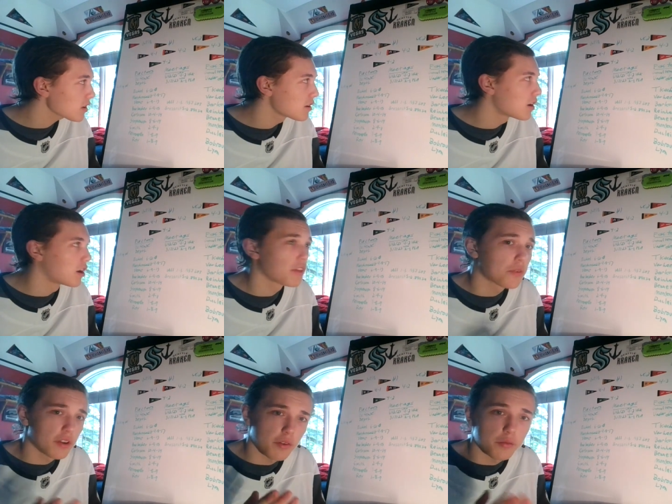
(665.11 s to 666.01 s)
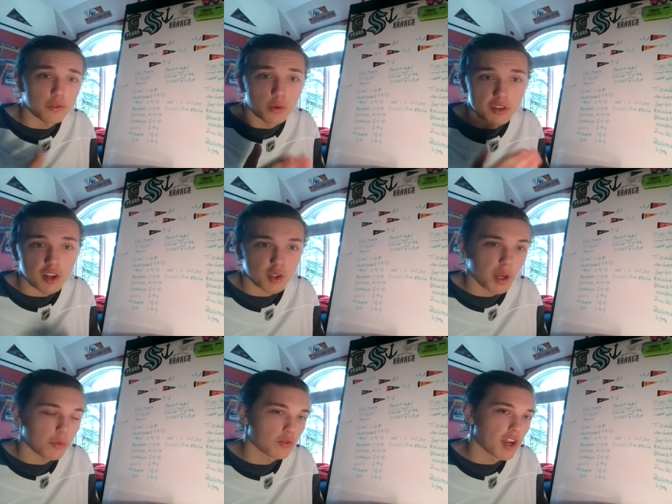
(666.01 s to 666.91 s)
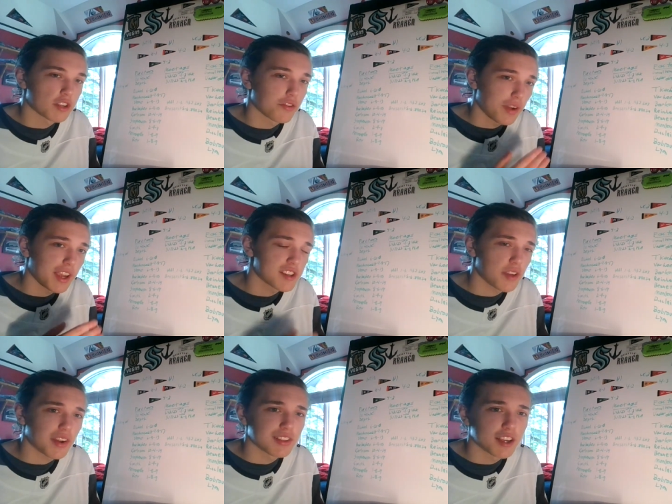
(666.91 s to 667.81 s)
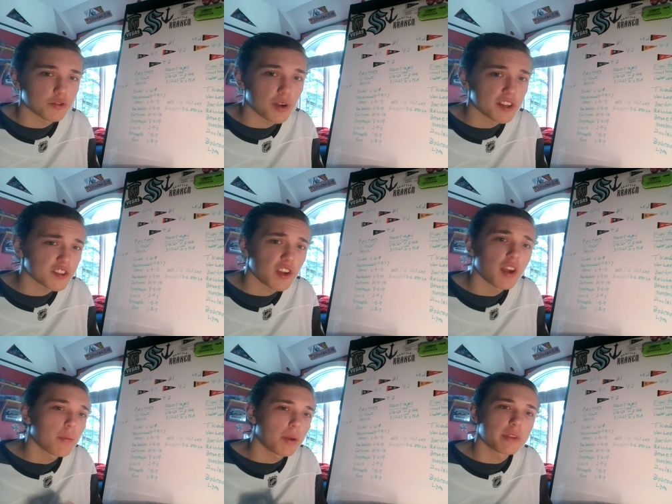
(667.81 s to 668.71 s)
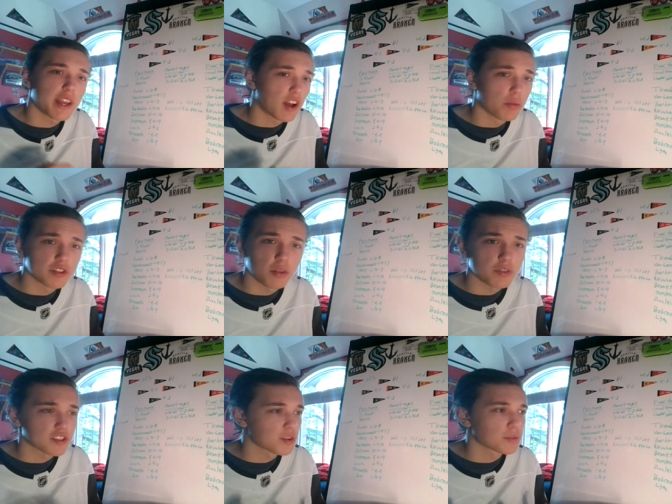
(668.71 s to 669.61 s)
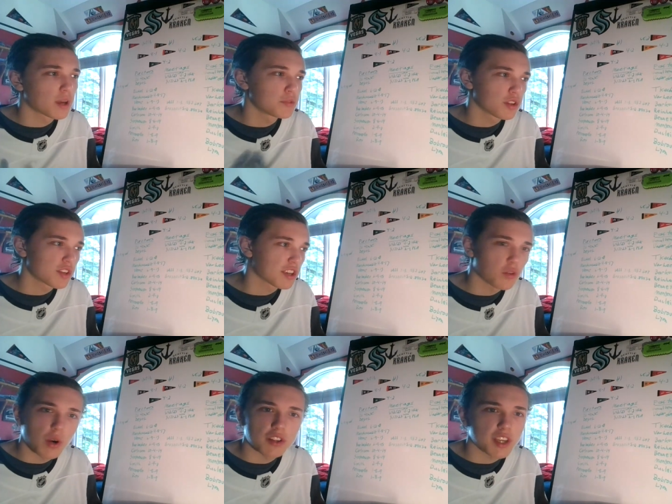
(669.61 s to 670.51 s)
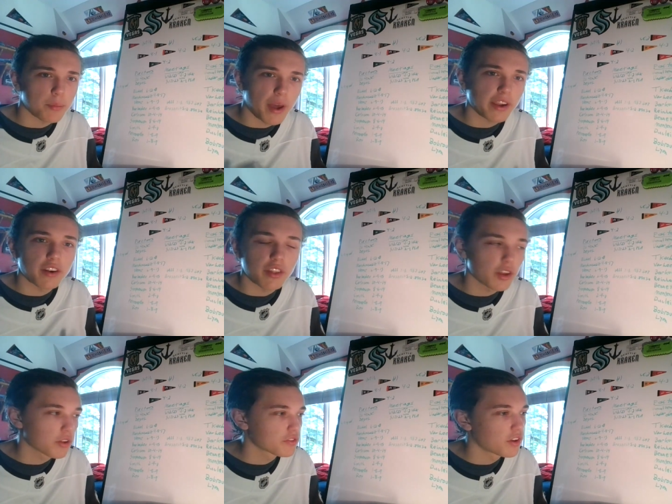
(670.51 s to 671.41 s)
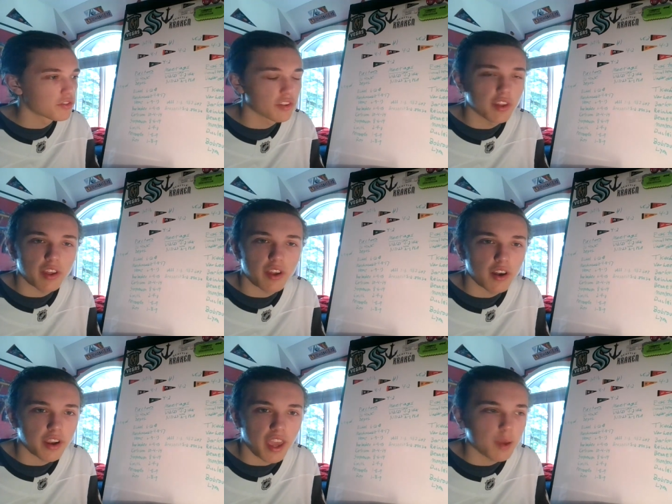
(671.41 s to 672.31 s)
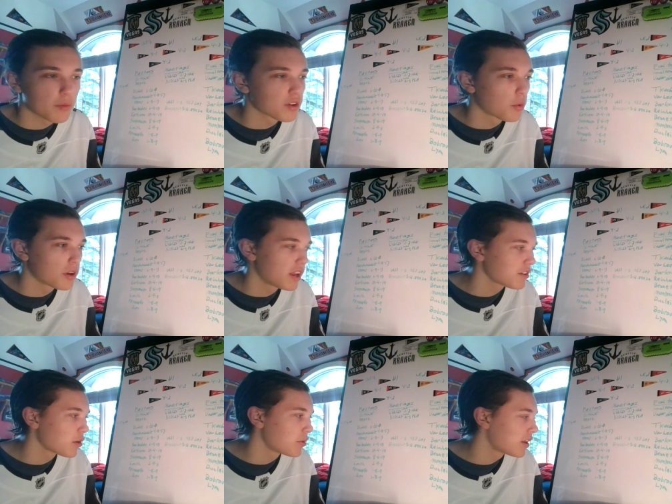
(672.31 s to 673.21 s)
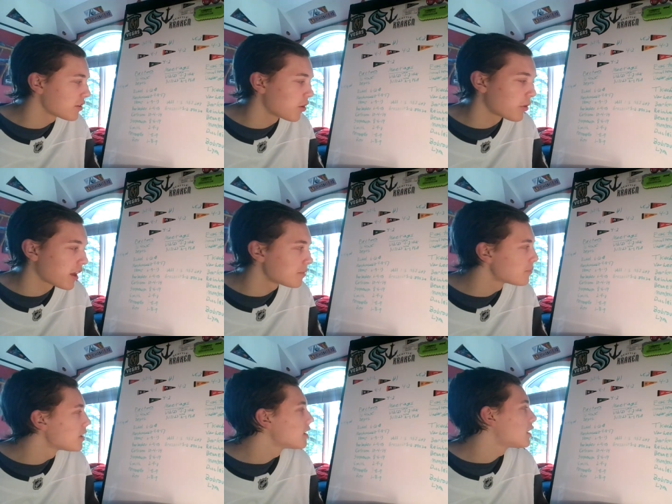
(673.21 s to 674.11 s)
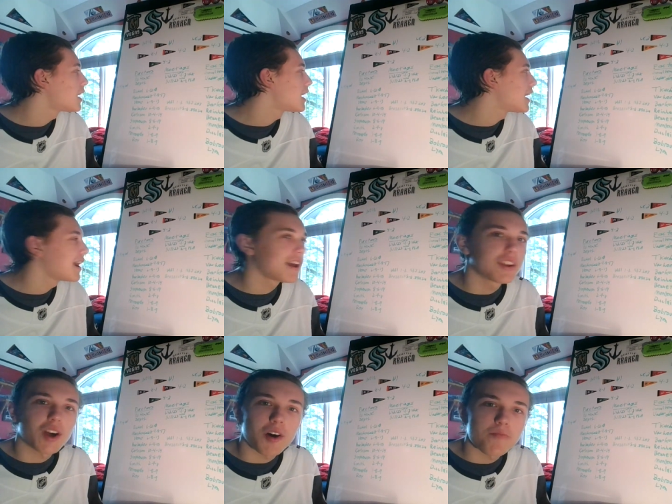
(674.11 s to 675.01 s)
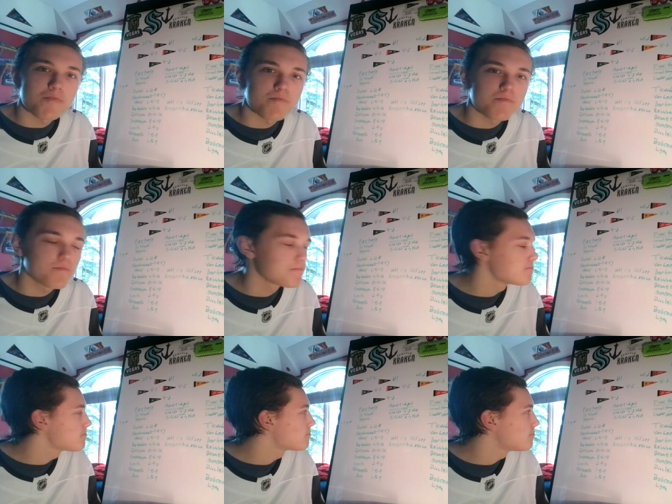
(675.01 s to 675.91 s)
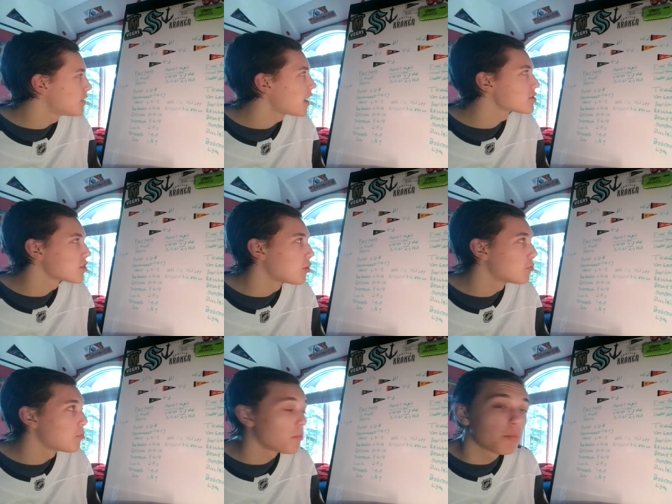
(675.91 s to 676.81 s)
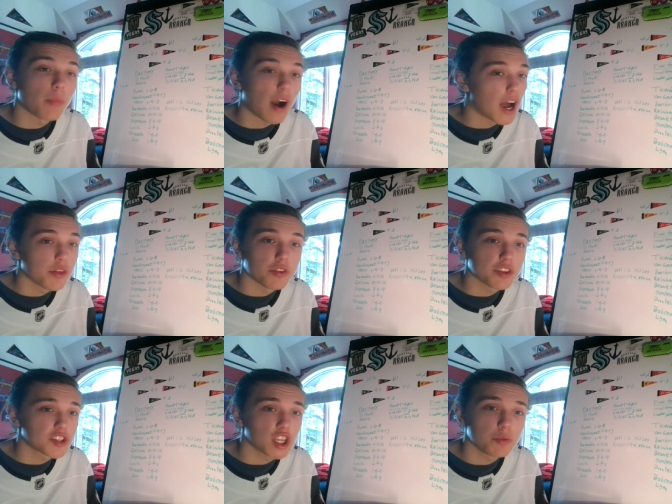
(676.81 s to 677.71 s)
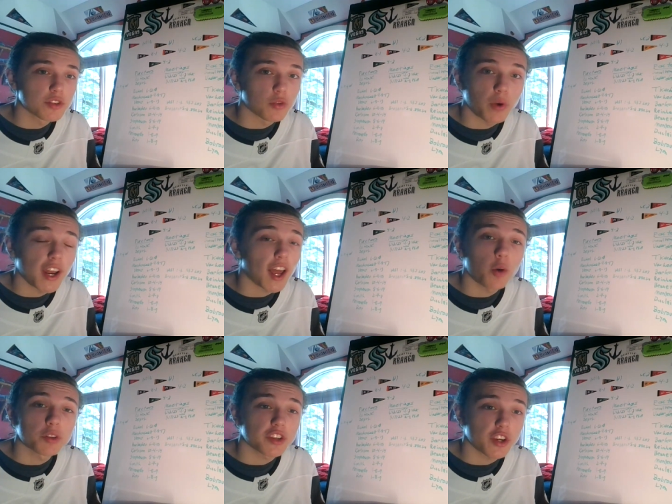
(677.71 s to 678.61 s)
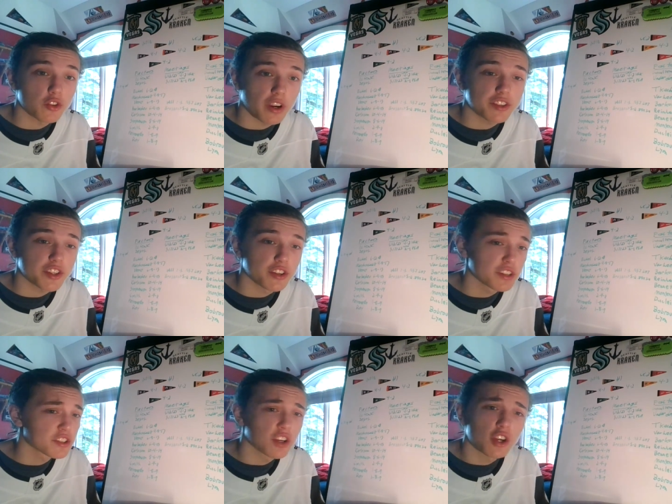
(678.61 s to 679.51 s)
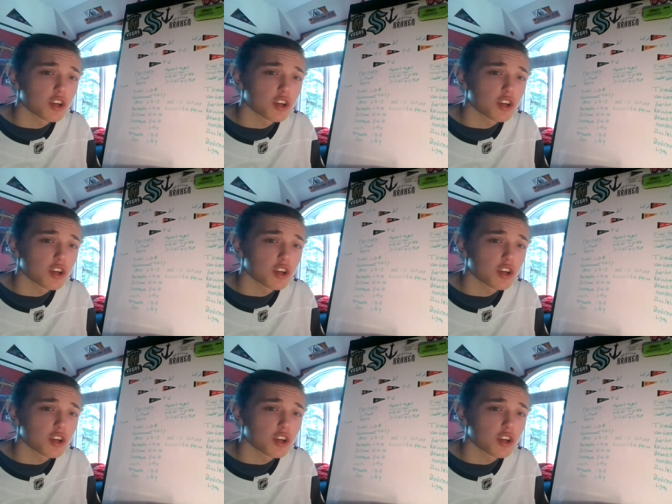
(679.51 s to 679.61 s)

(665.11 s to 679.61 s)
Florida's also had more rest. For Vegas, they've had less rest. Maybe that helps them because sometimes it takes a while to get back into the game of going in, go get them. And so either of these teams could win. I hope to see a great series.